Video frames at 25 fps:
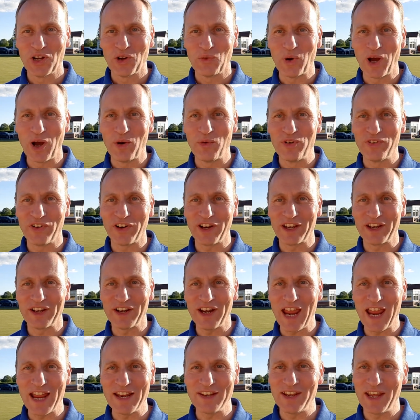Well, we've had a
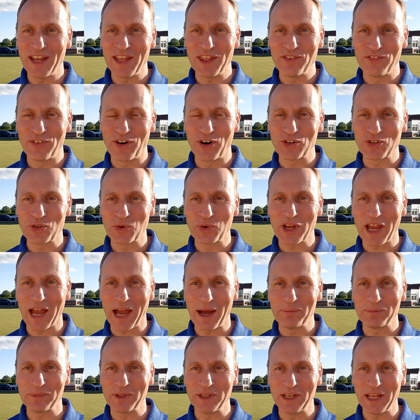great day at the virtual
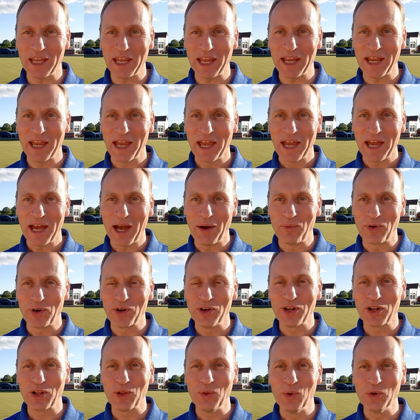camp today, and we're going
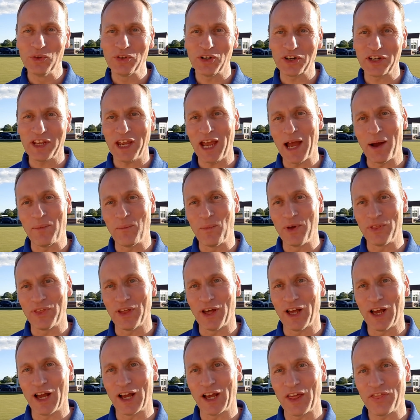to close our camp with
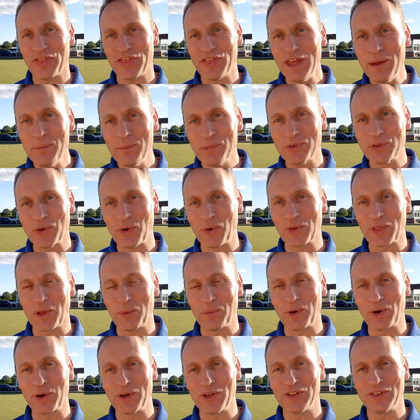a theme song that
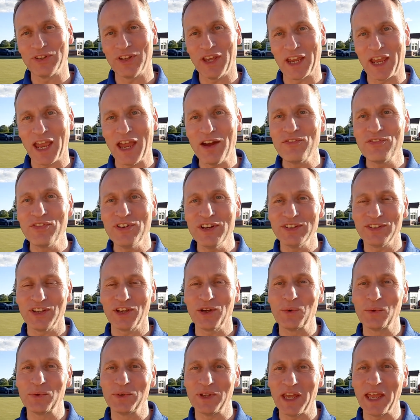we're going to sing every
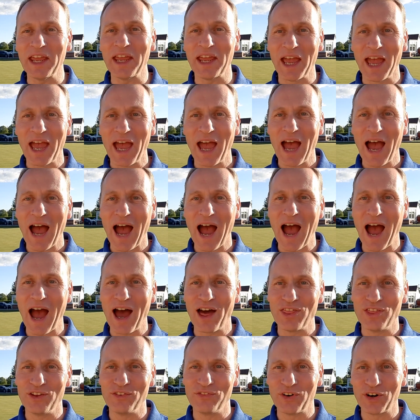single day
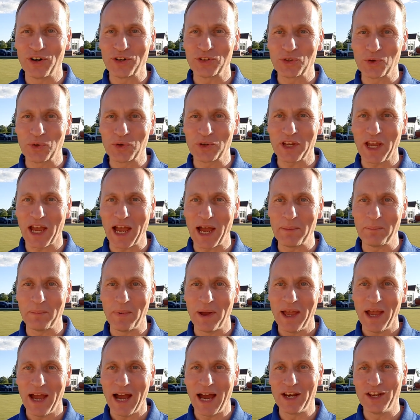at the virtual camp,
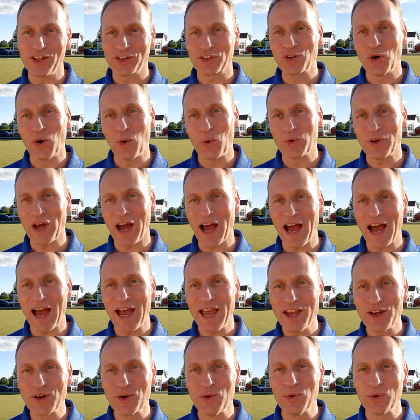and it's called
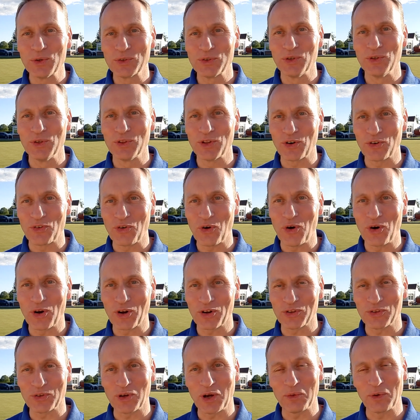"I Go to the Rock."
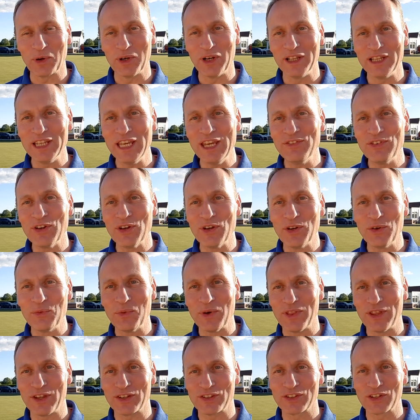And so I'm going to leave you
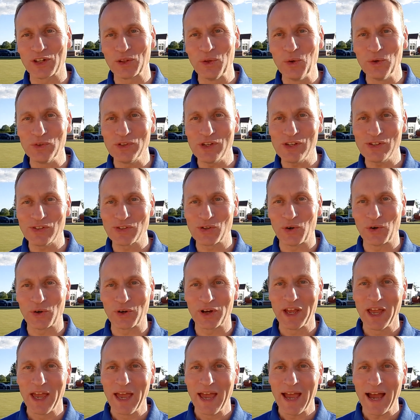with this closing song,
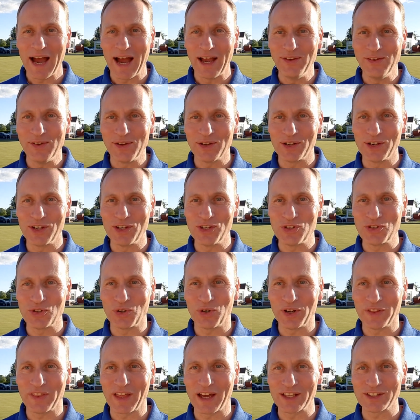and you can
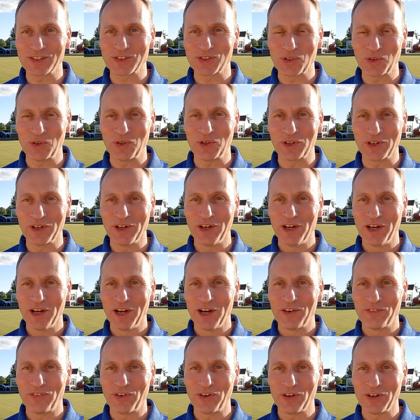enjoy that song
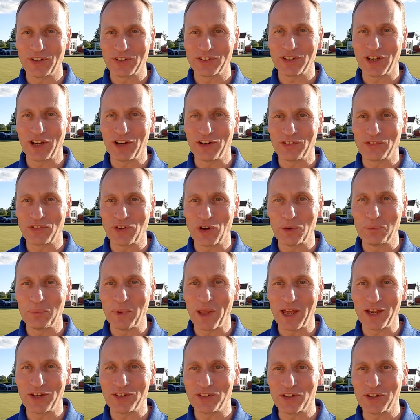for yourself. God
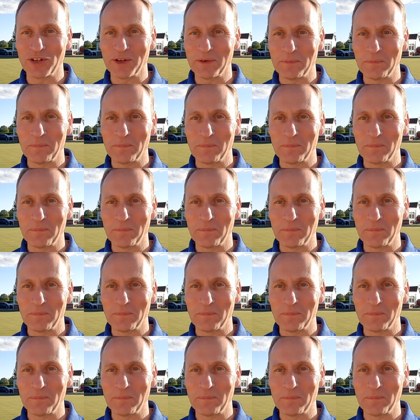bless you.